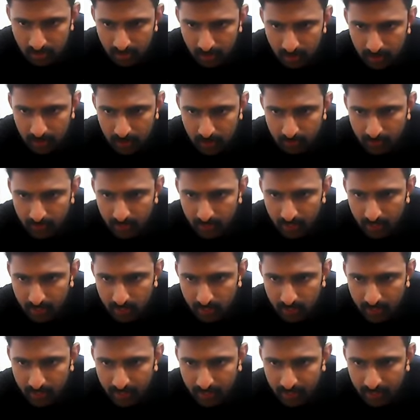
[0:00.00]
Rashmi,
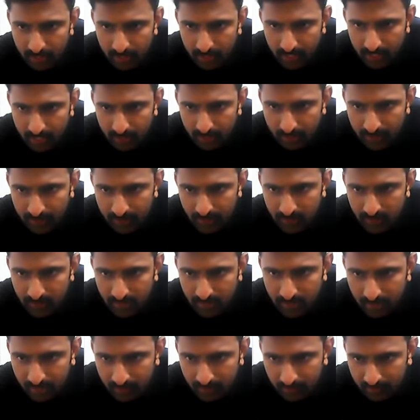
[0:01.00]
go ahead, try
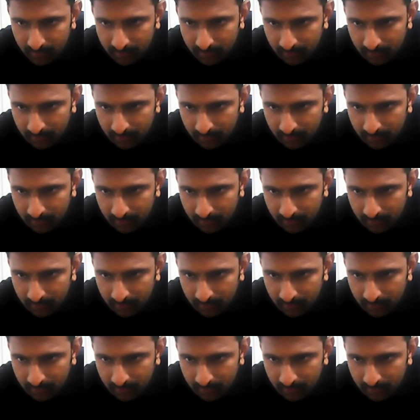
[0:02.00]
once.